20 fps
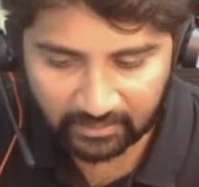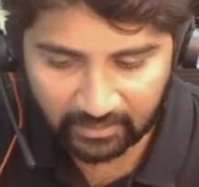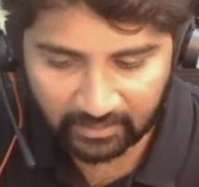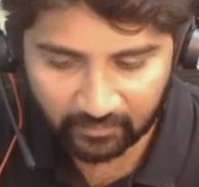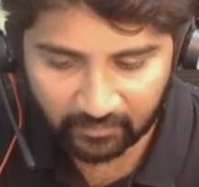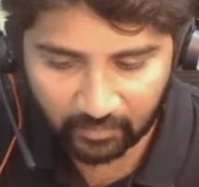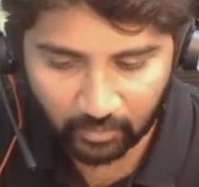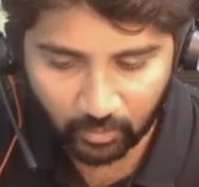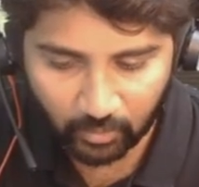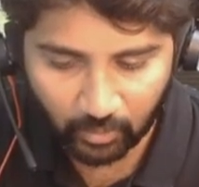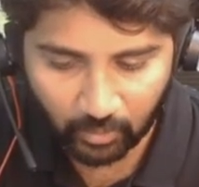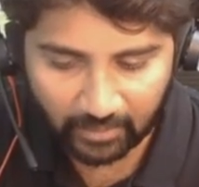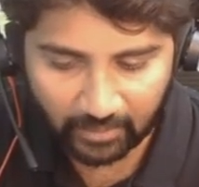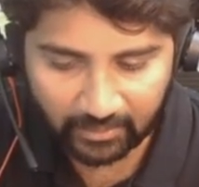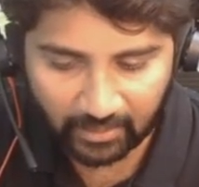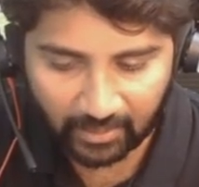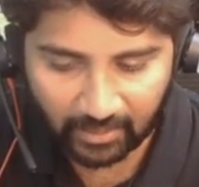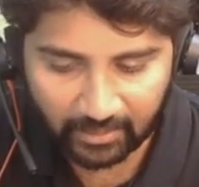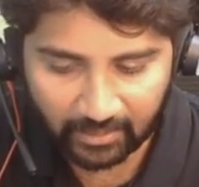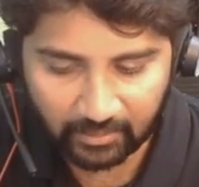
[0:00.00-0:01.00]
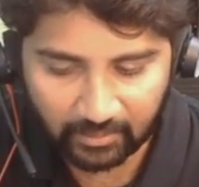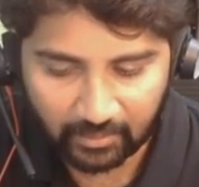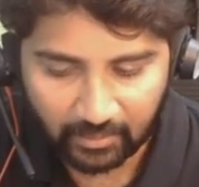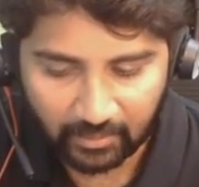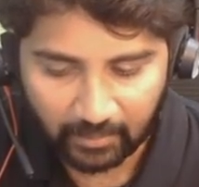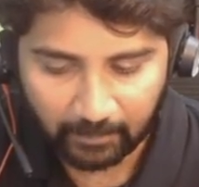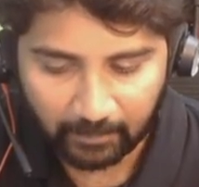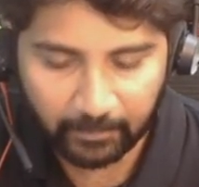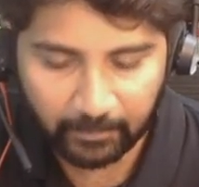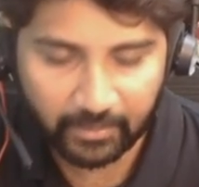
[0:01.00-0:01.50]
it will give either high,
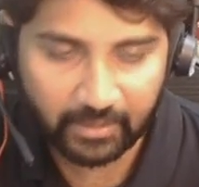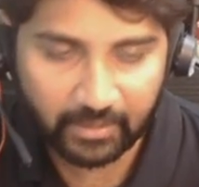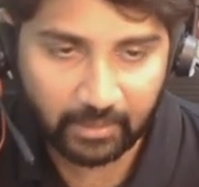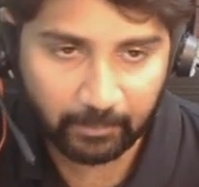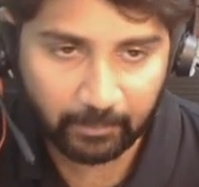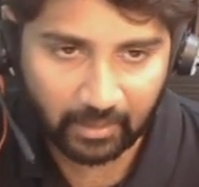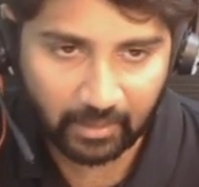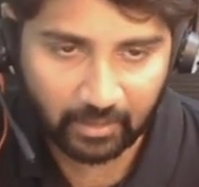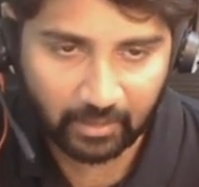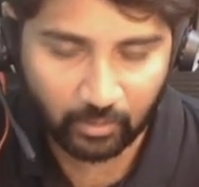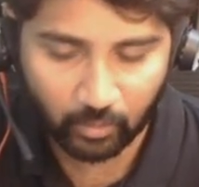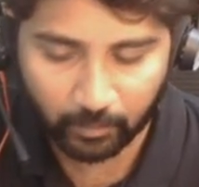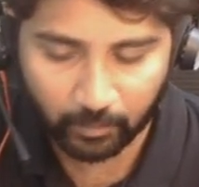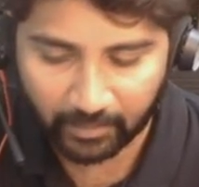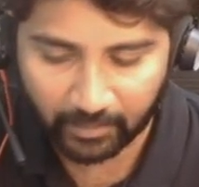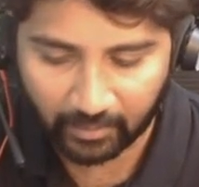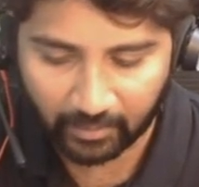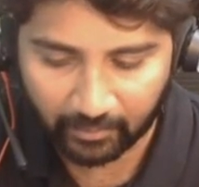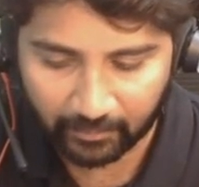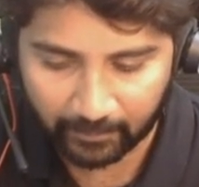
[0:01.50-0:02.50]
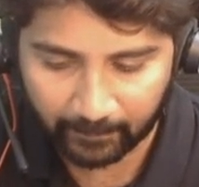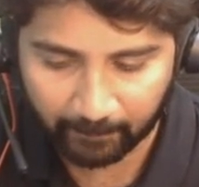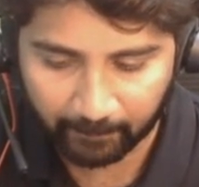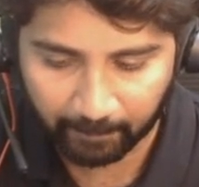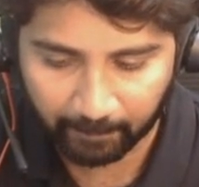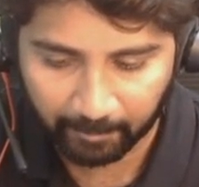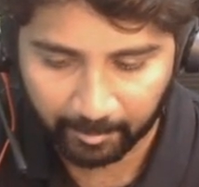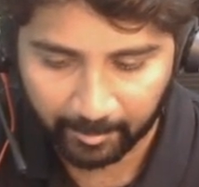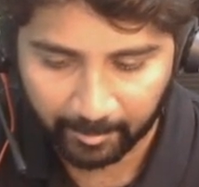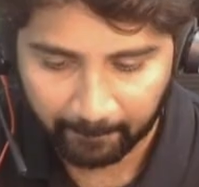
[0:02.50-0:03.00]
medium or a low priority.
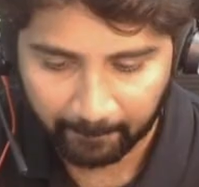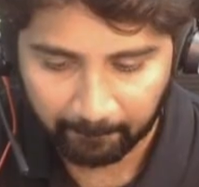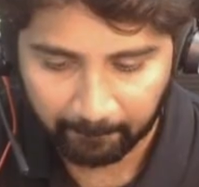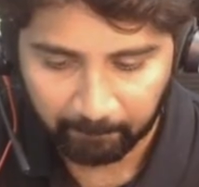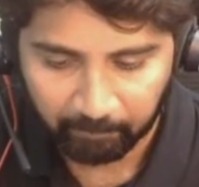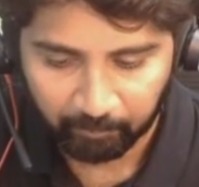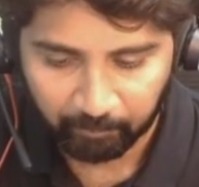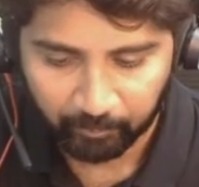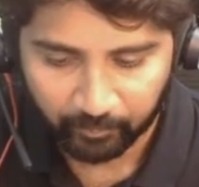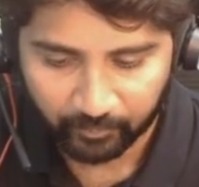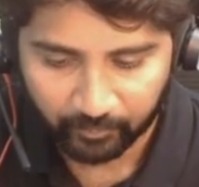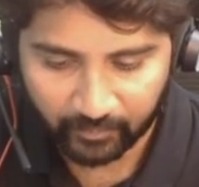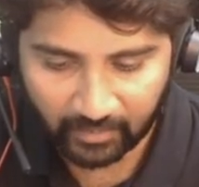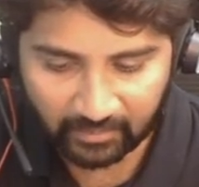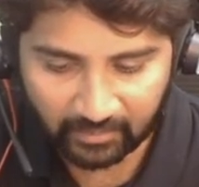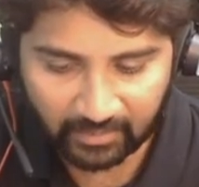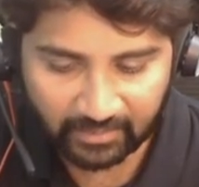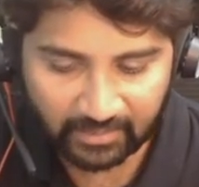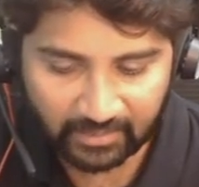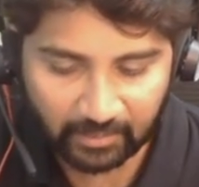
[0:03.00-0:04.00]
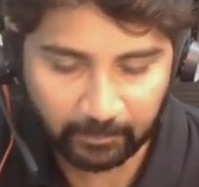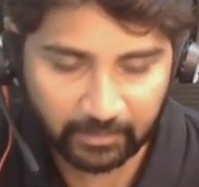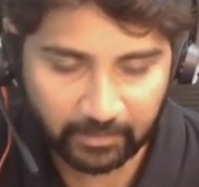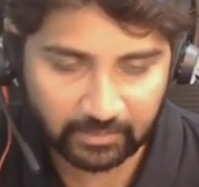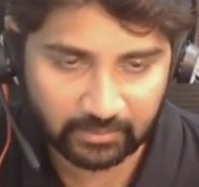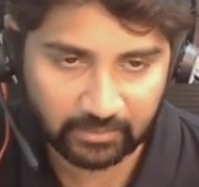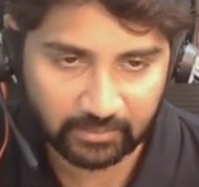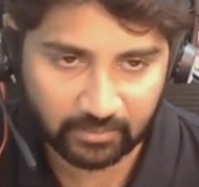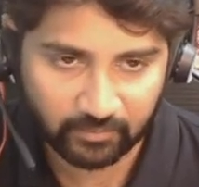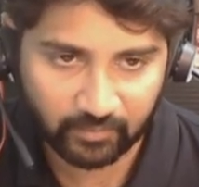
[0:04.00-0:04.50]
Then the team
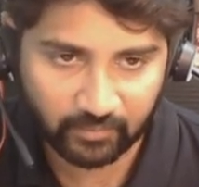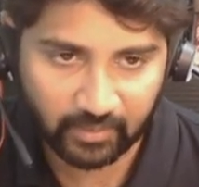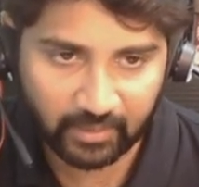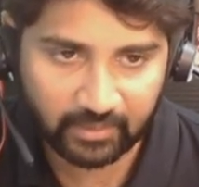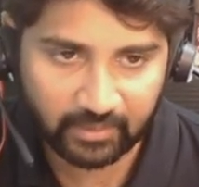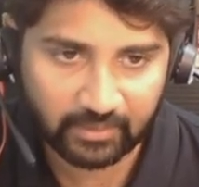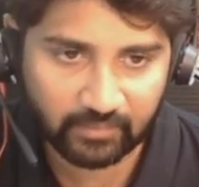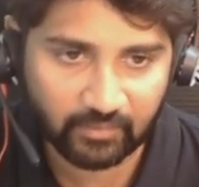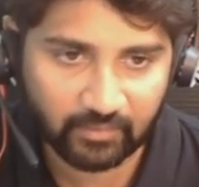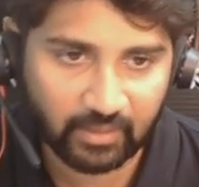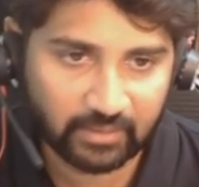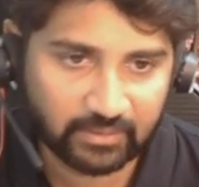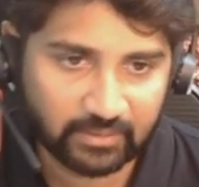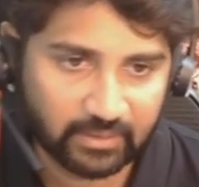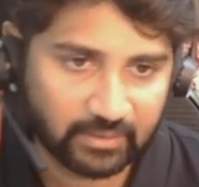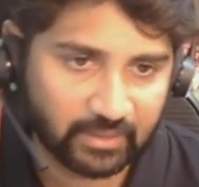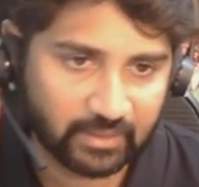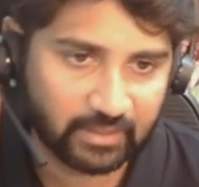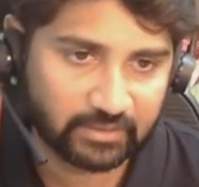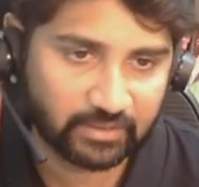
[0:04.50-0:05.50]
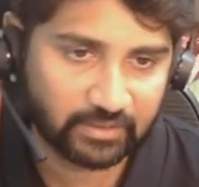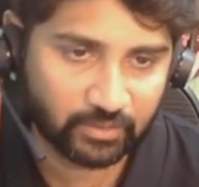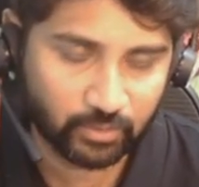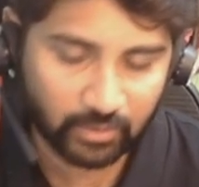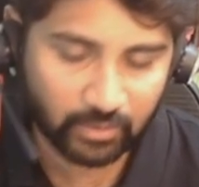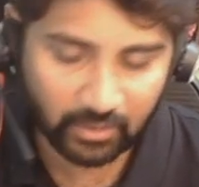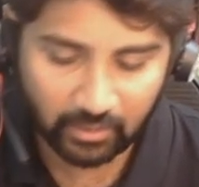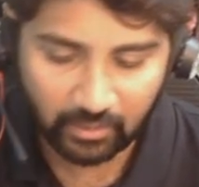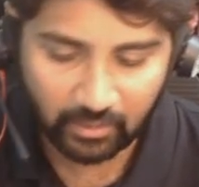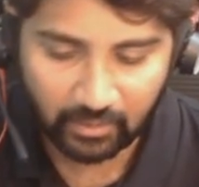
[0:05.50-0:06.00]
agent, where it will assign the agent to
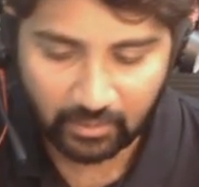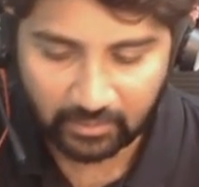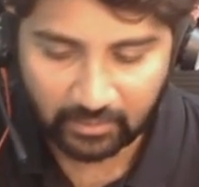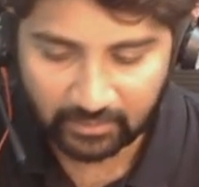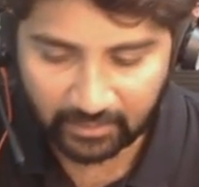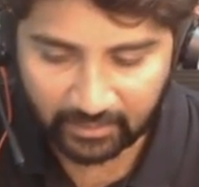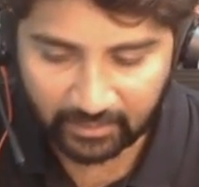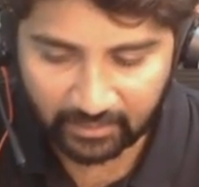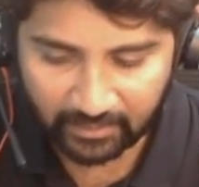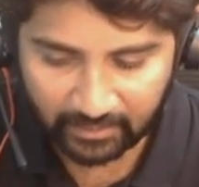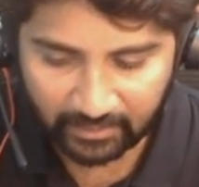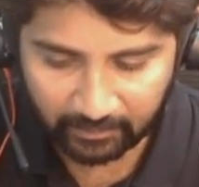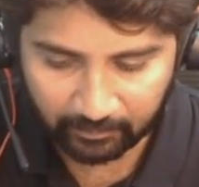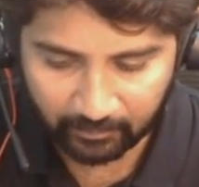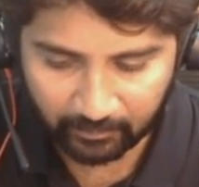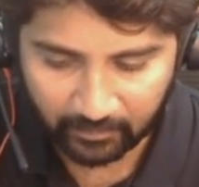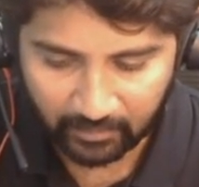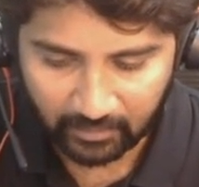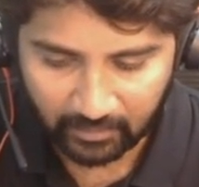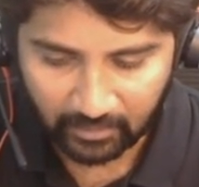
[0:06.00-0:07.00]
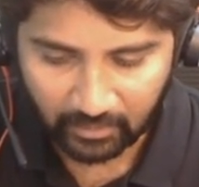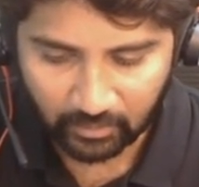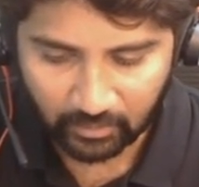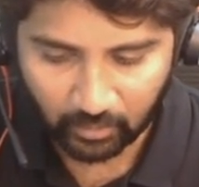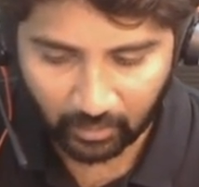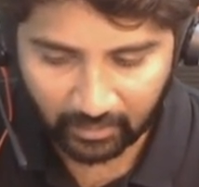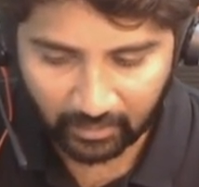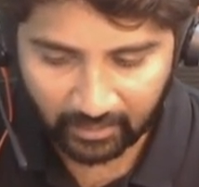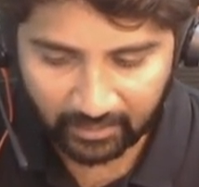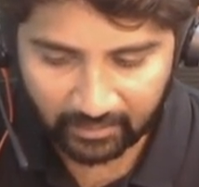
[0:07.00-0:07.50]
the certain team so
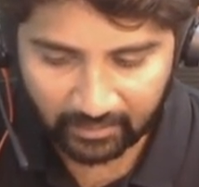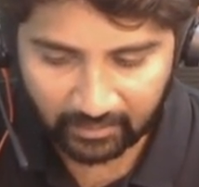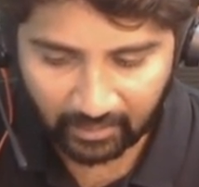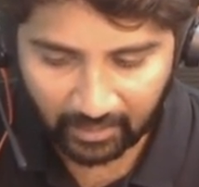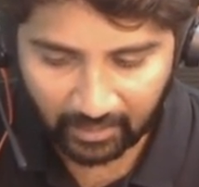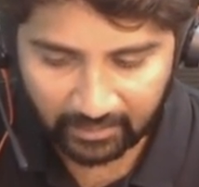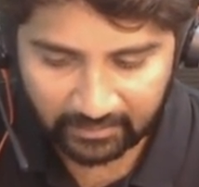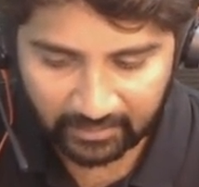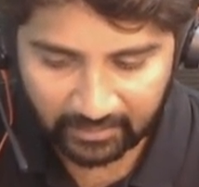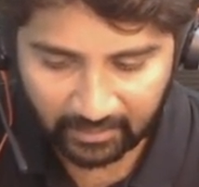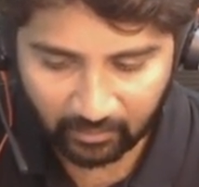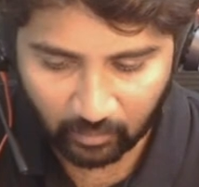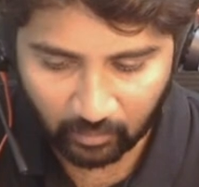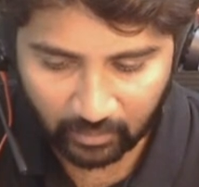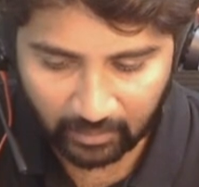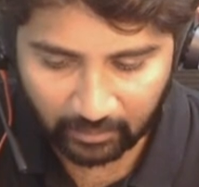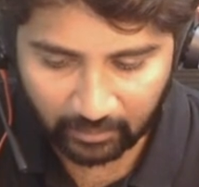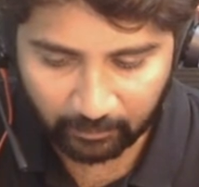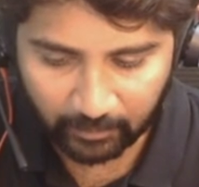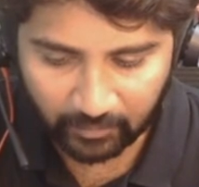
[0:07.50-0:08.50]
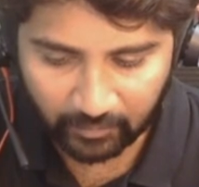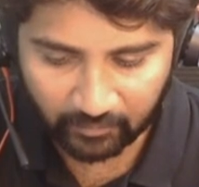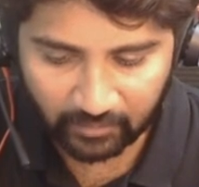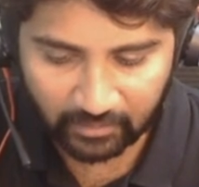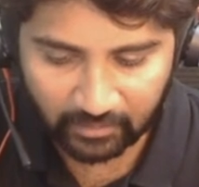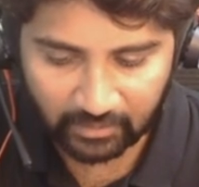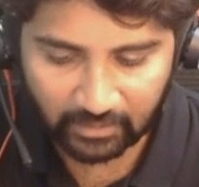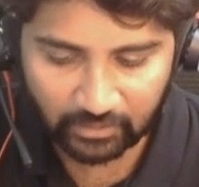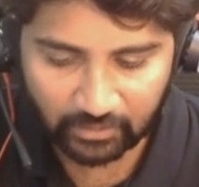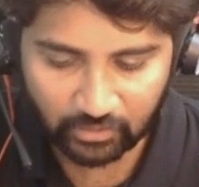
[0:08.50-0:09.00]
again i said okay between
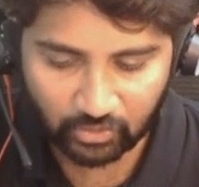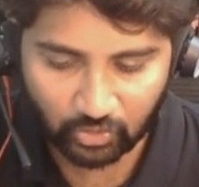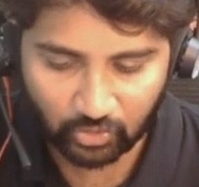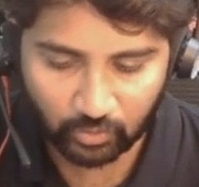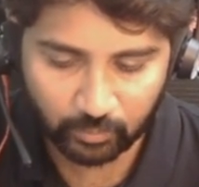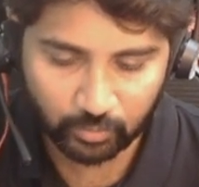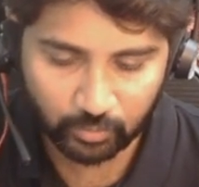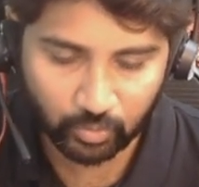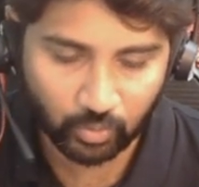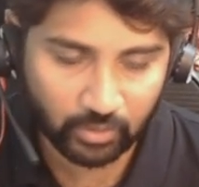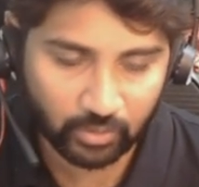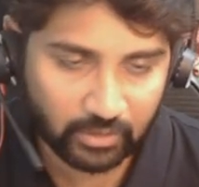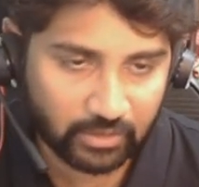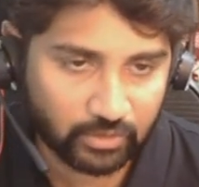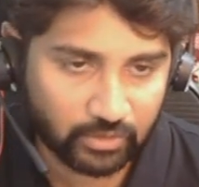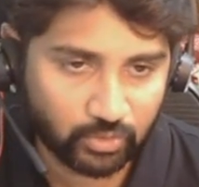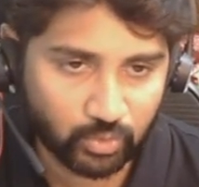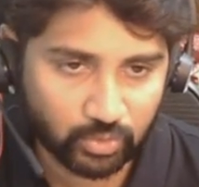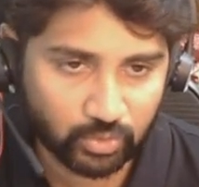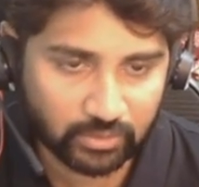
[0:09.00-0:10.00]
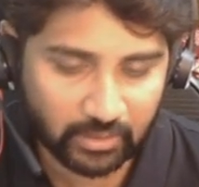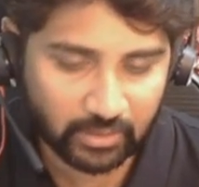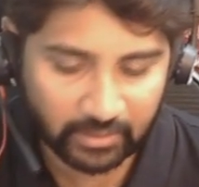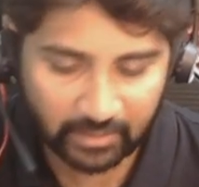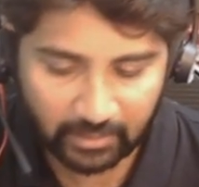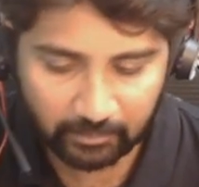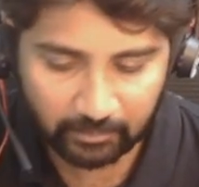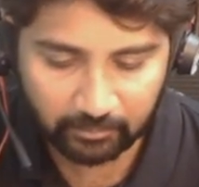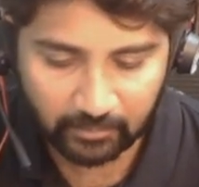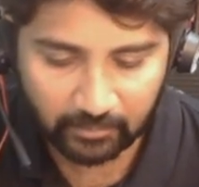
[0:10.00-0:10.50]
these terms only choose the team